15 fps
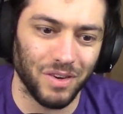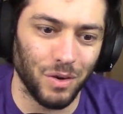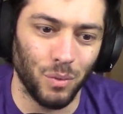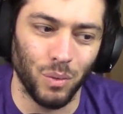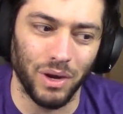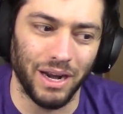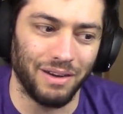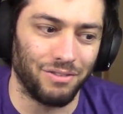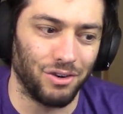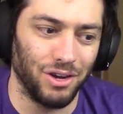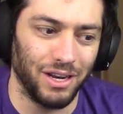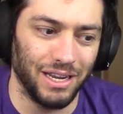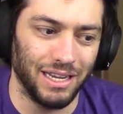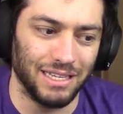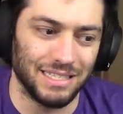Whatever
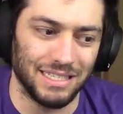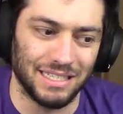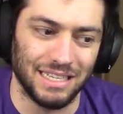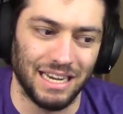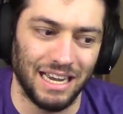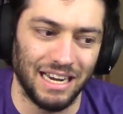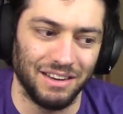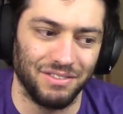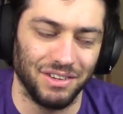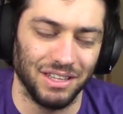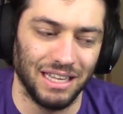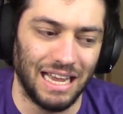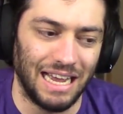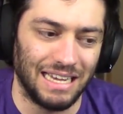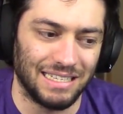it is, it's kind of a
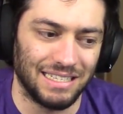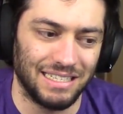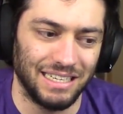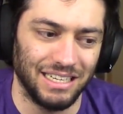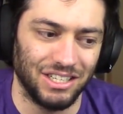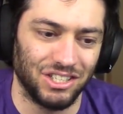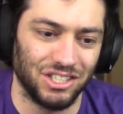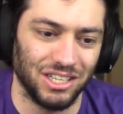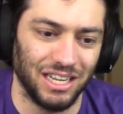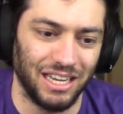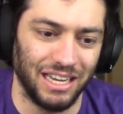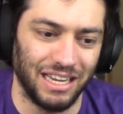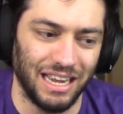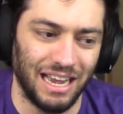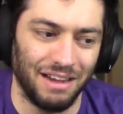last ditch
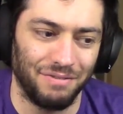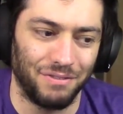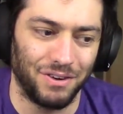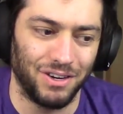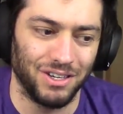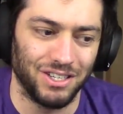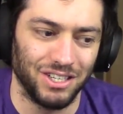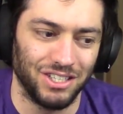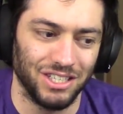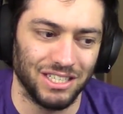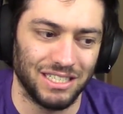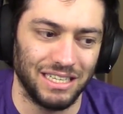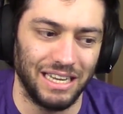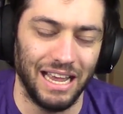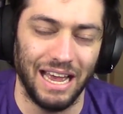like effort to
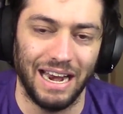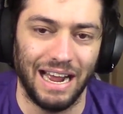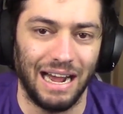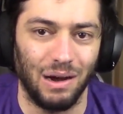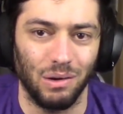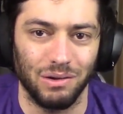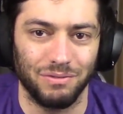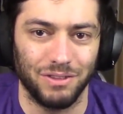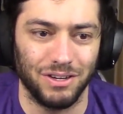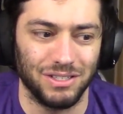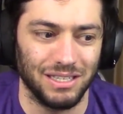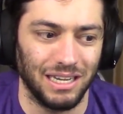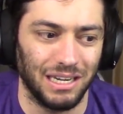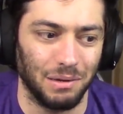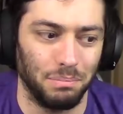just get out if
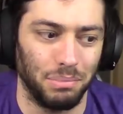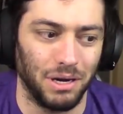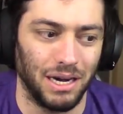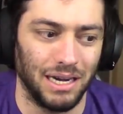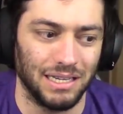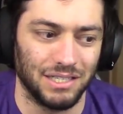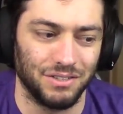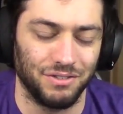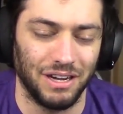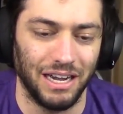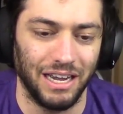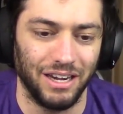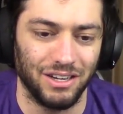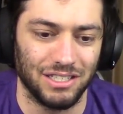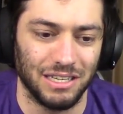there's like a boss
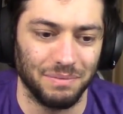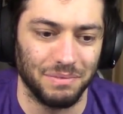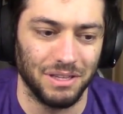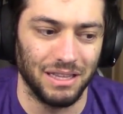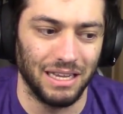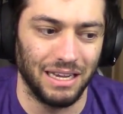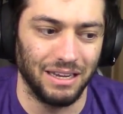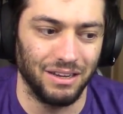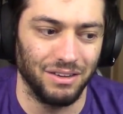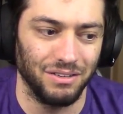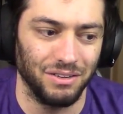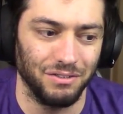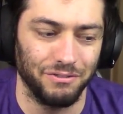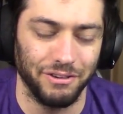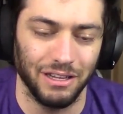fight or something that
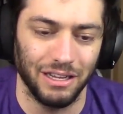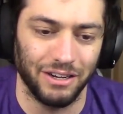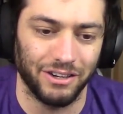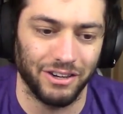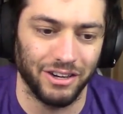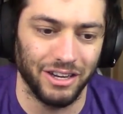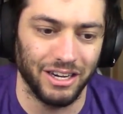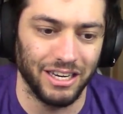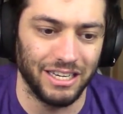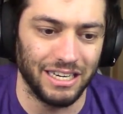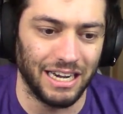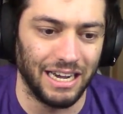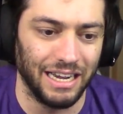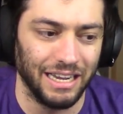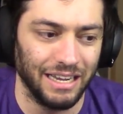you feel like you're gonna
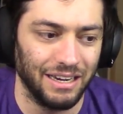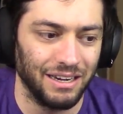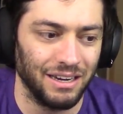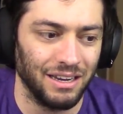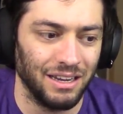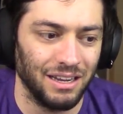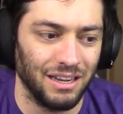die in.